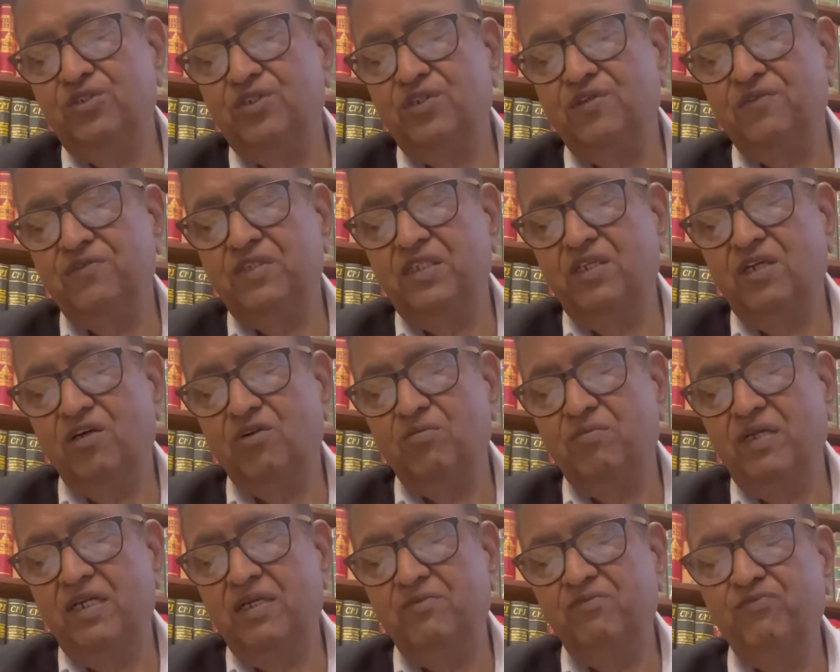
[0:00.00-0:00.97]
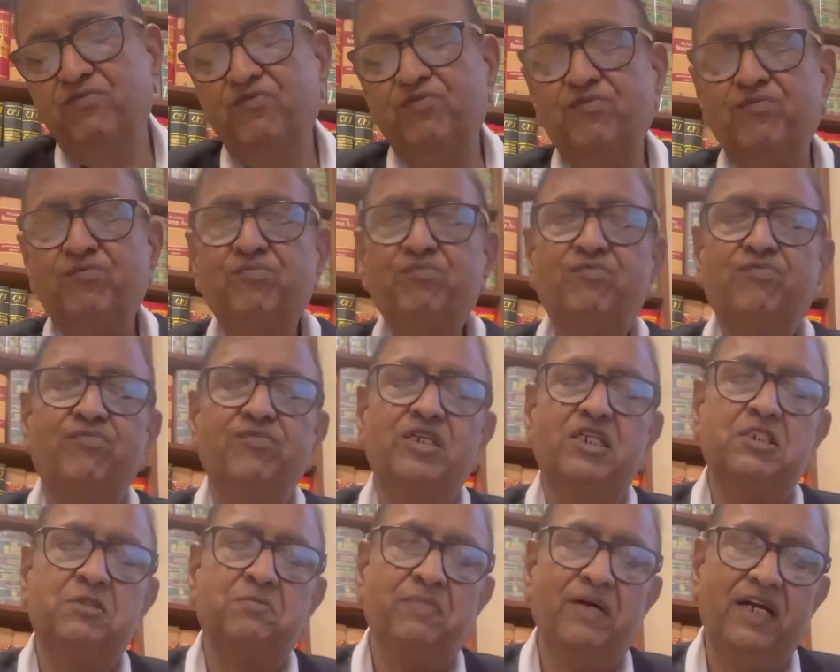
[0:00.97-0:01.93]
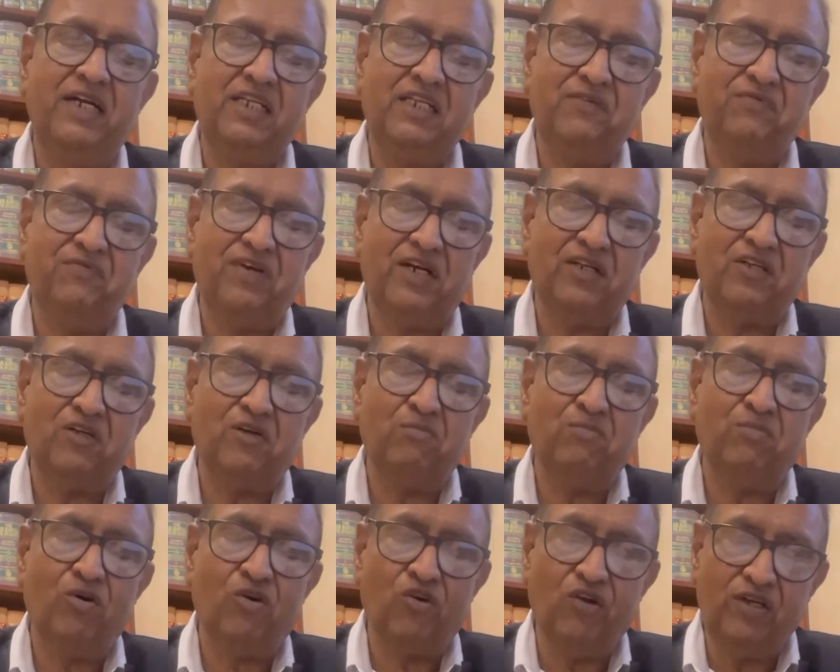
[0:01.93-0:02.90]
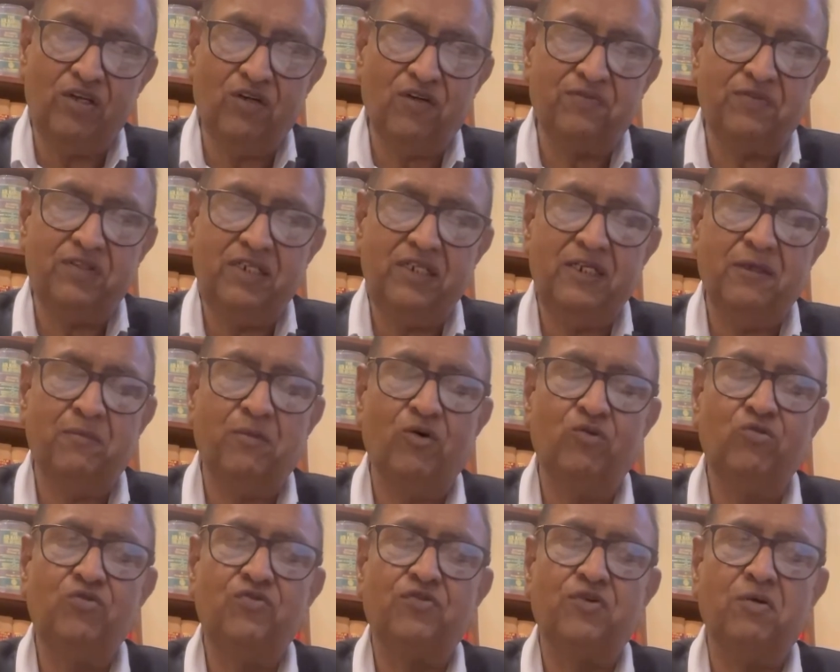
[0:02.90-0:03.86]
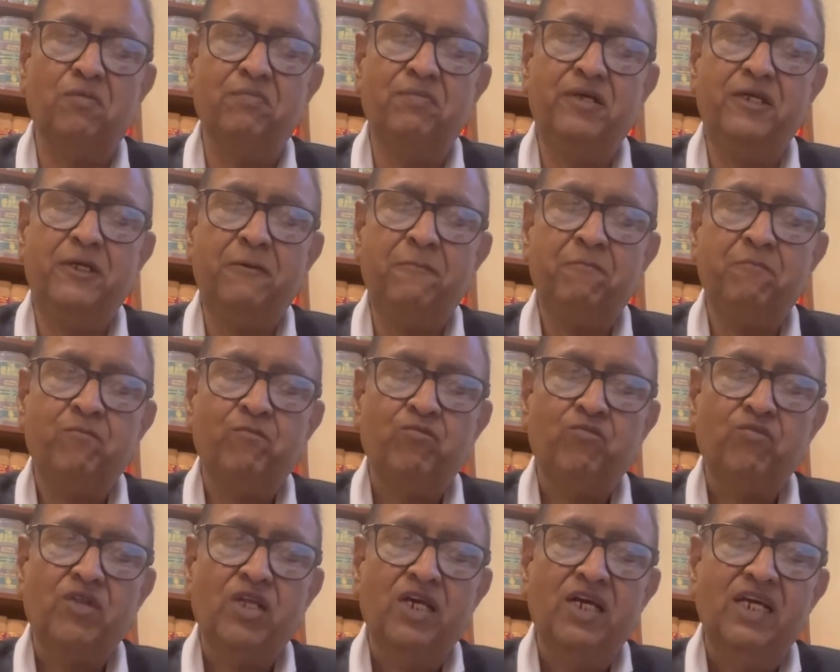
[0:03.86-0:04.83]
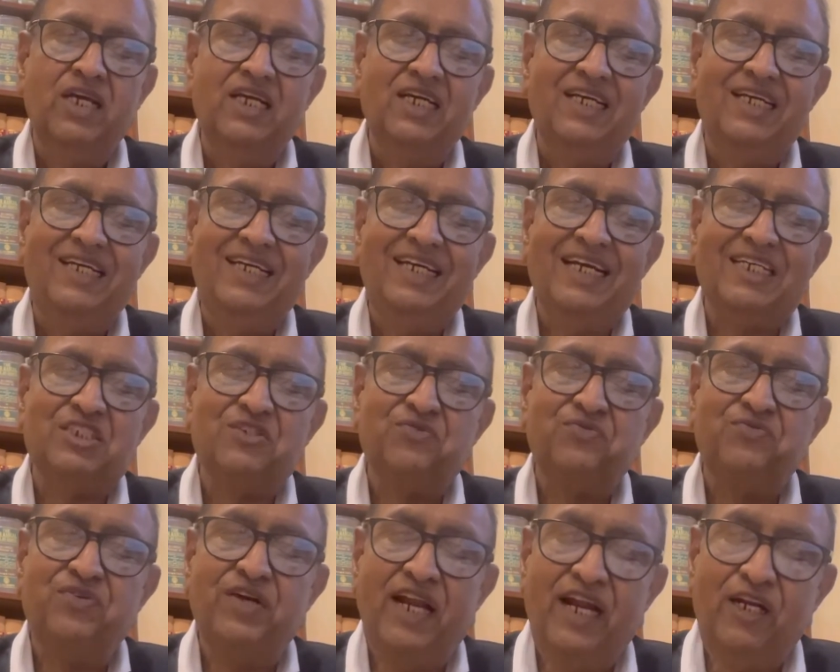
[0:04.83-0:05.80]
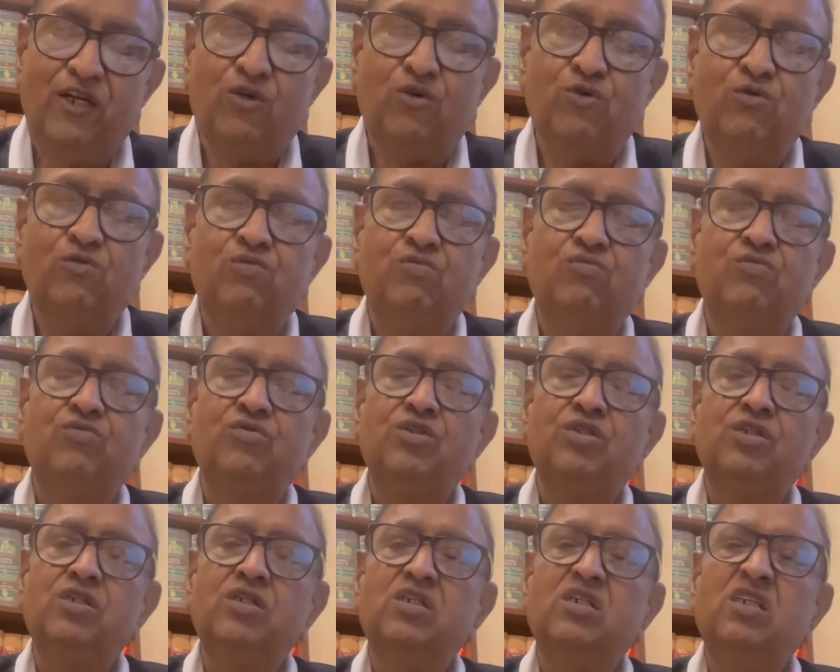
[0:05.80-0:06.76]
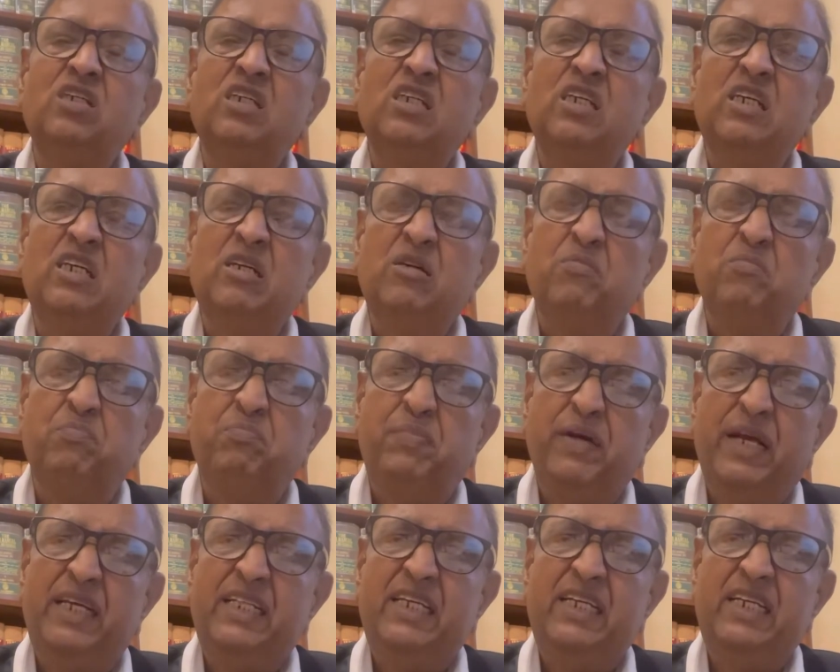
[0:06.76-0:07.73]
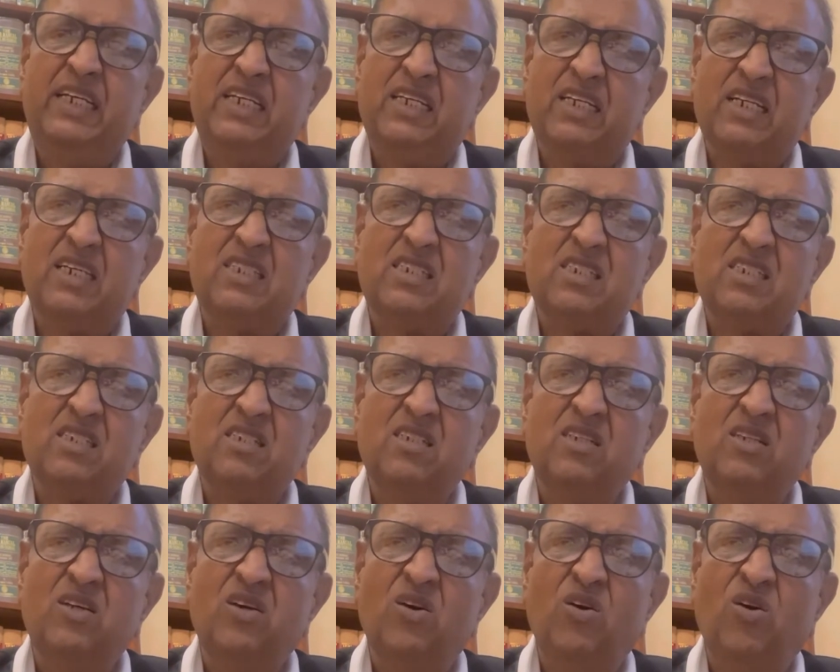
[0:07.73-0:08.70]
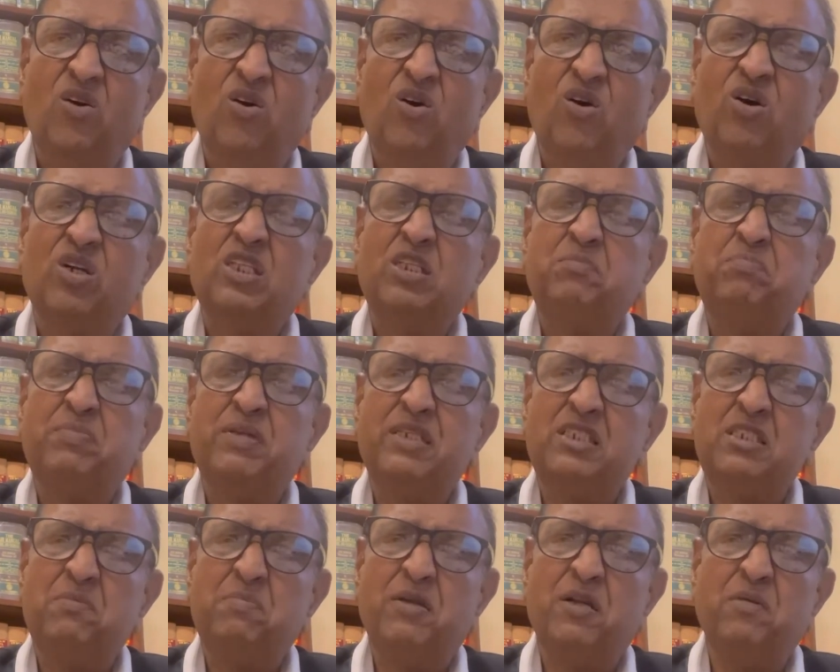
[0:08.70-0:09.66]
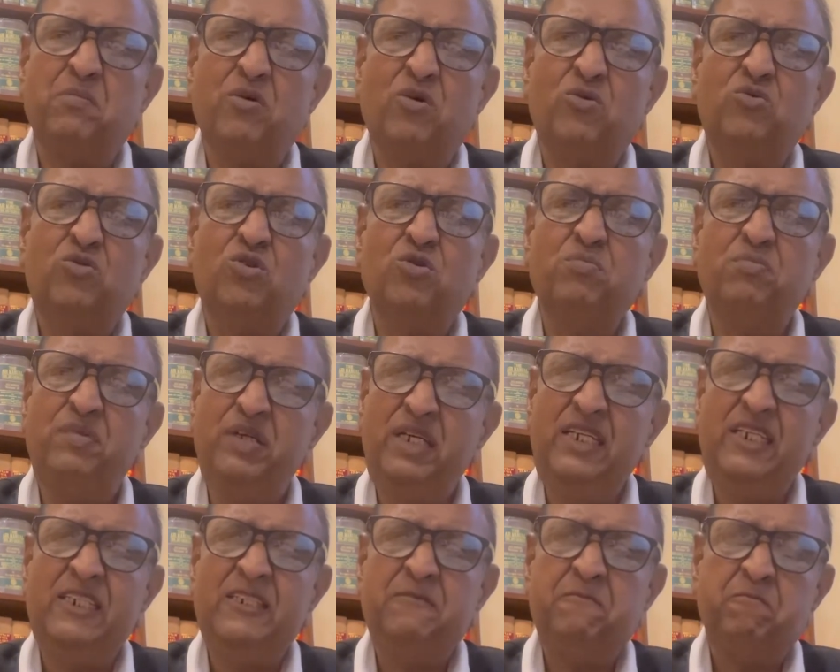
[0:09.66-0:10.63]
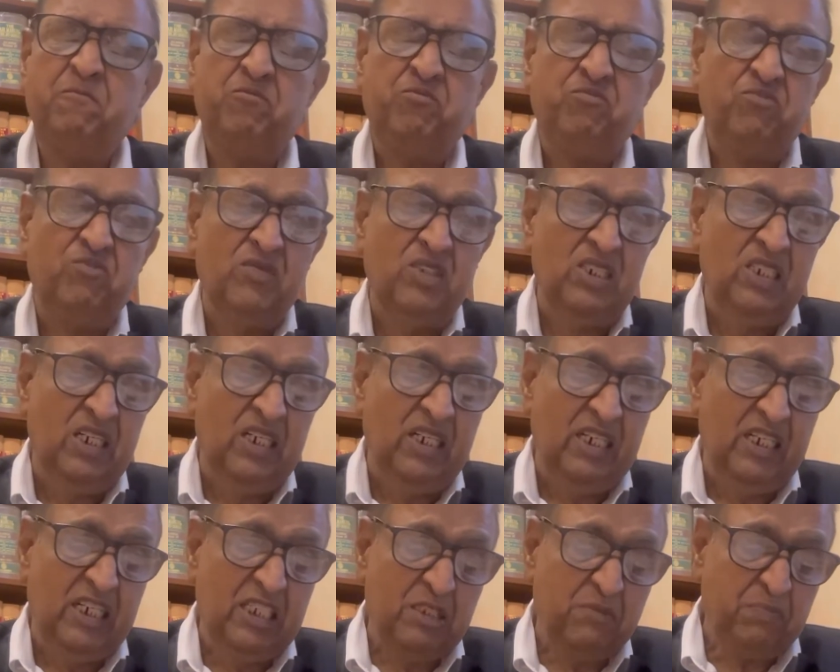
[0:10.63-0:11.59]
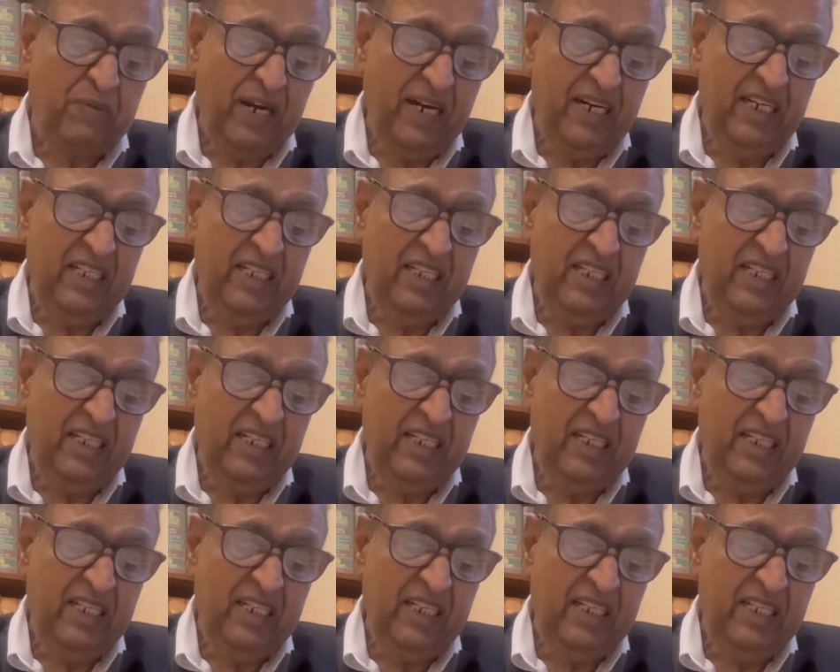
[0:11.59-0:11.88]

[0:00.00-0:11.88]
of the document, despite the fact of borrowing of the amount from me, he has failed to pay the interest or the principal amount to me, despite